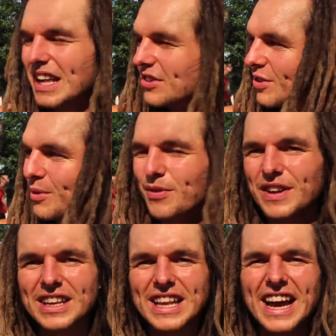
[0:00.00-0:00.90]
Literally
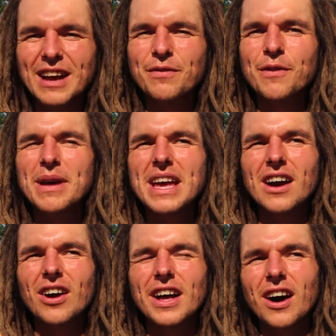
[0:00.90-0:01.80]
within a day. And for me,
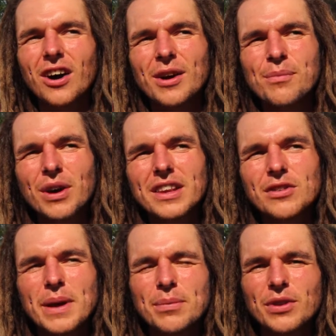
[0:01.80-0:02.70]
I'm one of
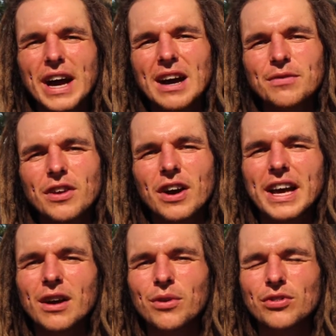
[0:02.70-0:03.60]
these people that have like
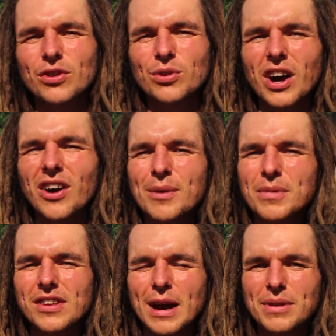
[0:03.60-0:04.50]
what's called a high
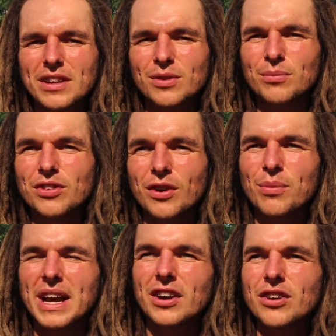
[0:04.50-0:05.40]
metabolism. So
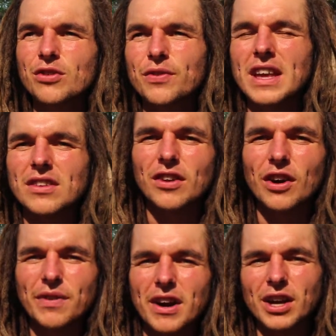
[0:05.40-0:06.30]
when I use things that
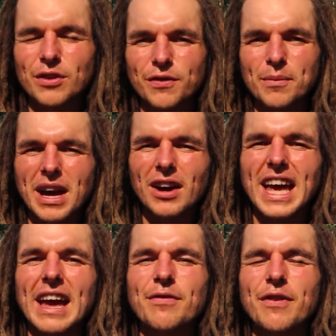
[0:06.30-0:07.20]
are very good for me, I
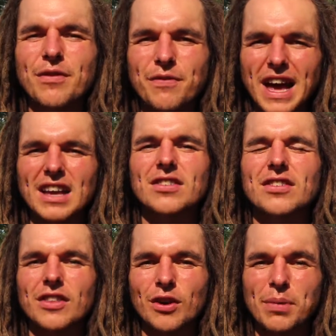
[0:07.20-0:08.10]
get
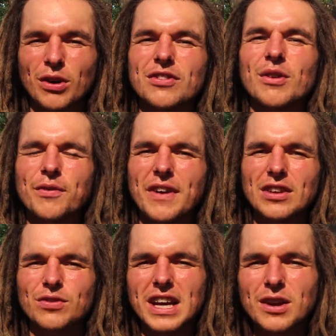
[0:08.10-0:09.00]
effects, the positive
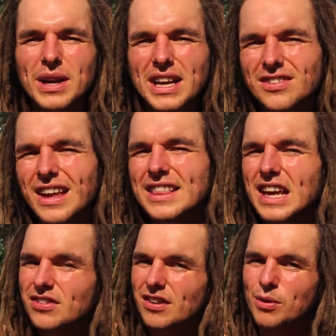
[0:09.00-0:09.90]
effects really quickly. So that
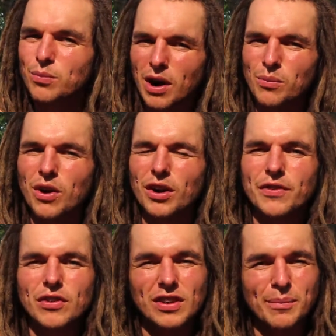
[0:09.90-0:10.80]
necessarily won't work
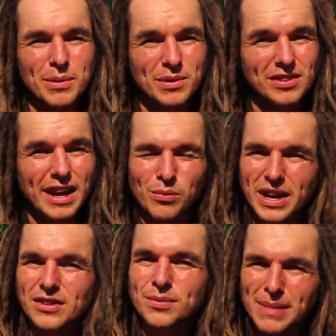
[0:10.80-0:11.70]
for you. Some people take
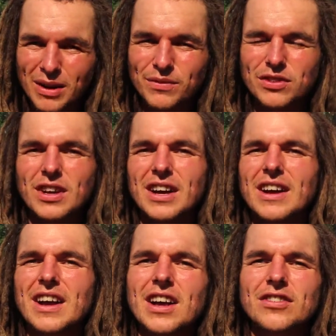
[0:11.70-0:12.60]
weeks, months.
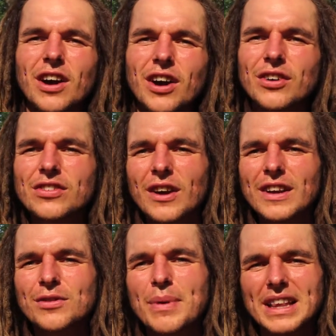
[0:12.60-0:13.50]
So don't
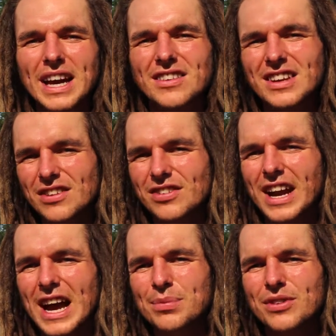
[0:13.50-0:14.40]
expect that to
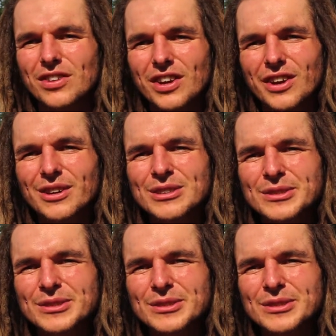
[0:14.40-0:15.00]
necessarily happen to you.